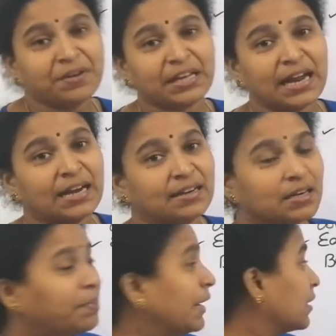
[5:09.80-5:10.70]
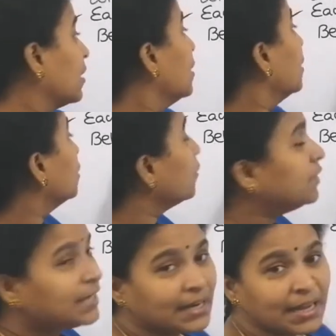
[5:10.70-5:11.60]
we can alter it, but the
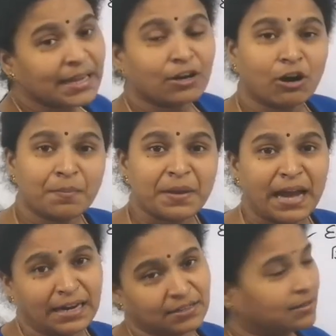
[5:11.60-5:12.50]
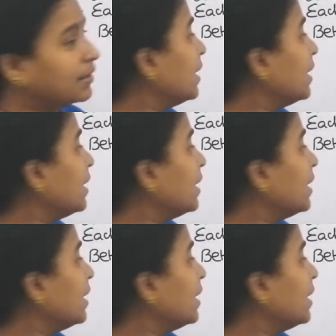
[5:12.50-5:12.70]
DNA cannot be altered,